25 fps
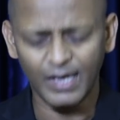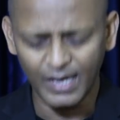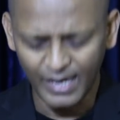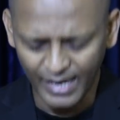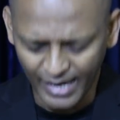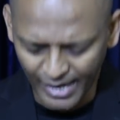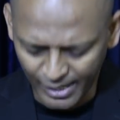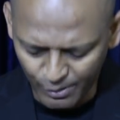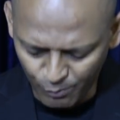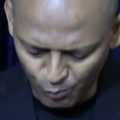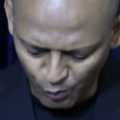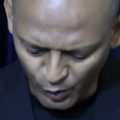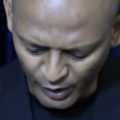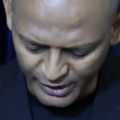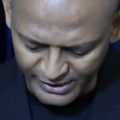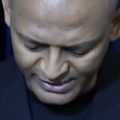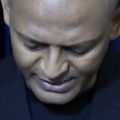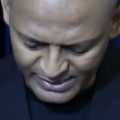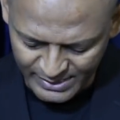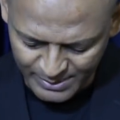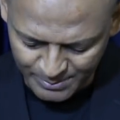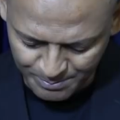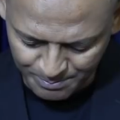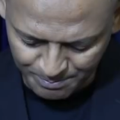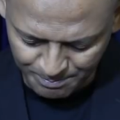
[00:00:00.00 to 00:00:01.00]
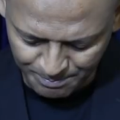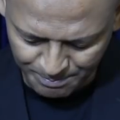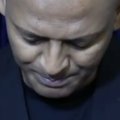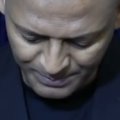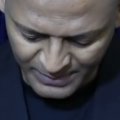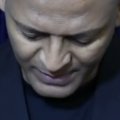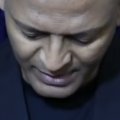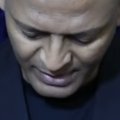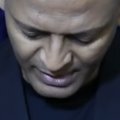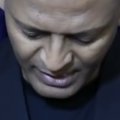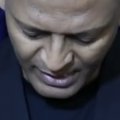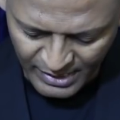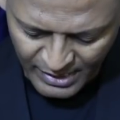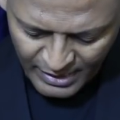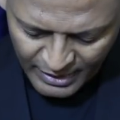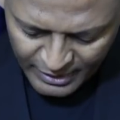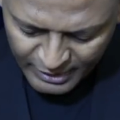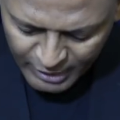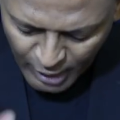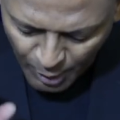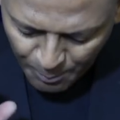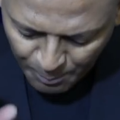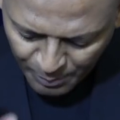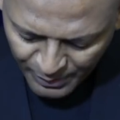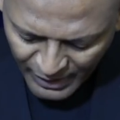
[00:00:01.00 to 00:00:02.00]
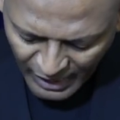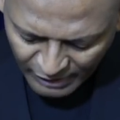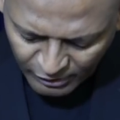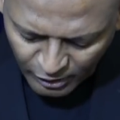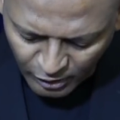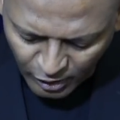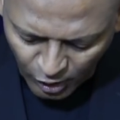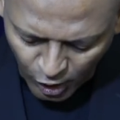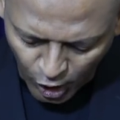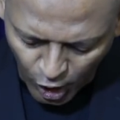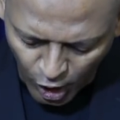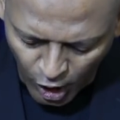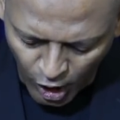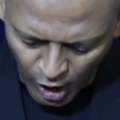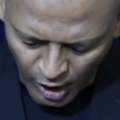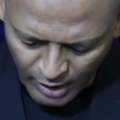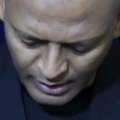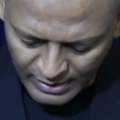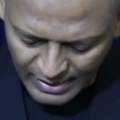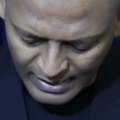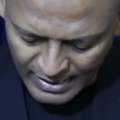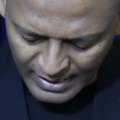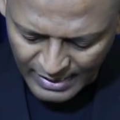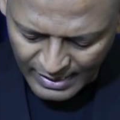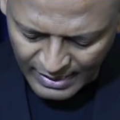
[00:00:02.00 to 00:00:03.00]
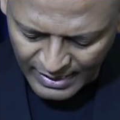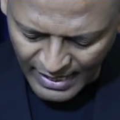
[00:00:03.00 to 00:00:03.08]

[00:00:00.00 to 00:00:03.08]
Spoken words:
and wood. The breath of the Lord,